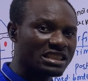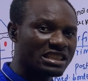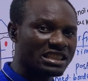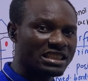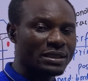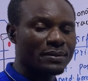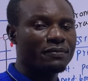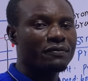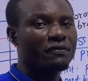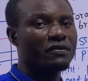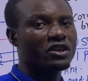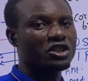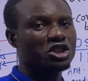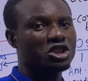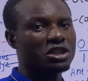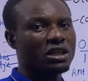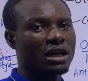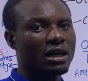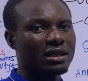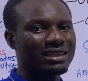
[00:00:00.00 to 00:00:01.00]
deep
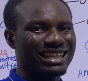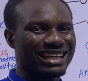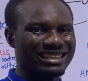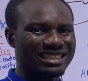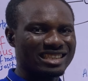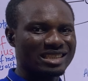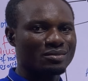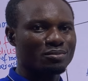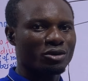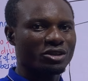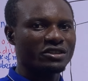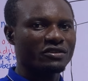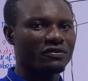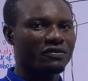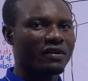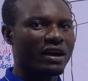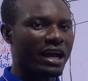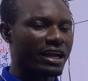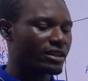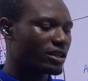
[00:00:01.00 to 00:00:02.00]
fascia that is
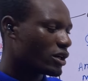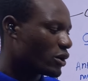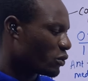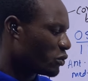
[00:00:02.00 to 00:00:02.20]
modified,